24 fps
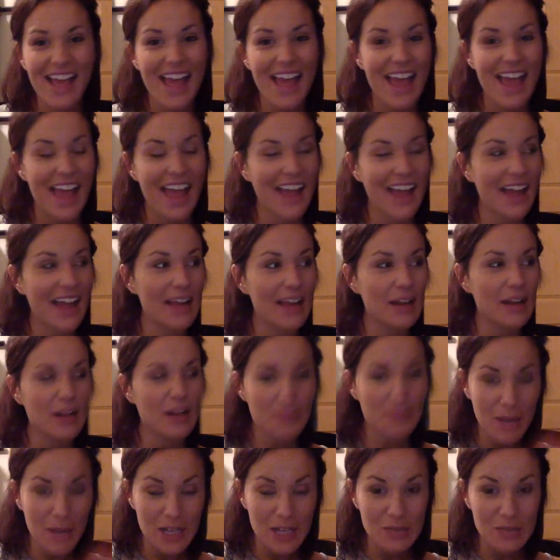and
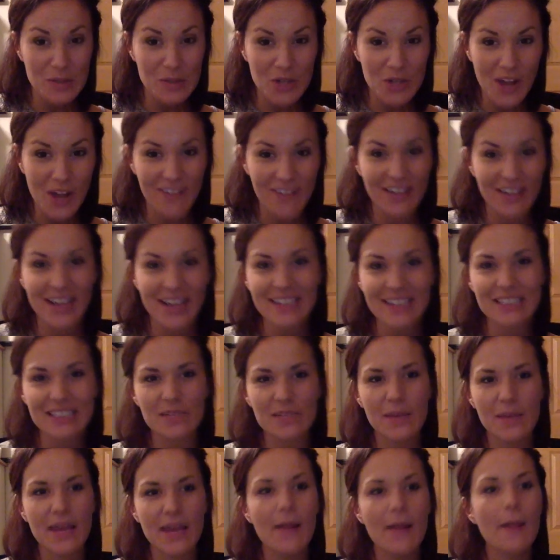my husband driving next to
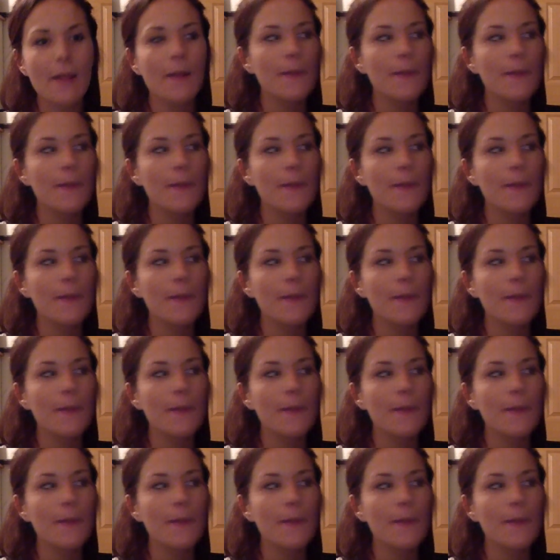me,